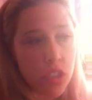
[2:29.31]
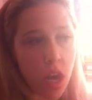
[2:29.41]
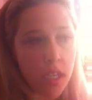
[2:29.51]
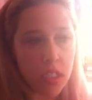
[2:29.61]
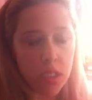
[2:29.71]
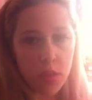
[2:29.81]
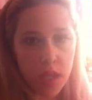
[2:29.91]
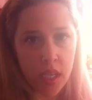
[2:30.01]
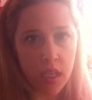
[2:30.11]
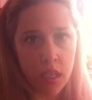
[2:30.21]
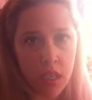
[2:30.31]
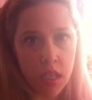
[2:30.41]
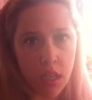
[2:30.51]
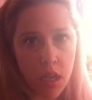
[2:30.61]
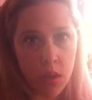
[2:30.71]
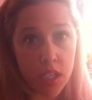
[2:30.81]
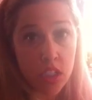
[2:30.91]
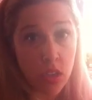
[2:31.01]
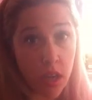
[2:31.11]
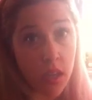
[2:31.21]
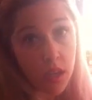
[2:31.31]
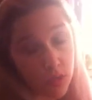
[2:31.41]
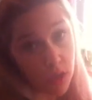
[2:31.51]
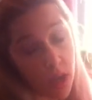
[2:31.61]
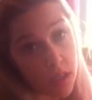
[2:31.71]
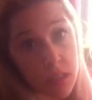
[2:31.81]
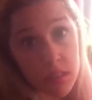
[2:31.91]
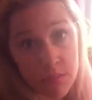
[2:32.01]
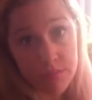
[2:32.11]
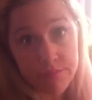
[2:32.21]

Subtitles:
Johnny doing? Is Johnny on drugs?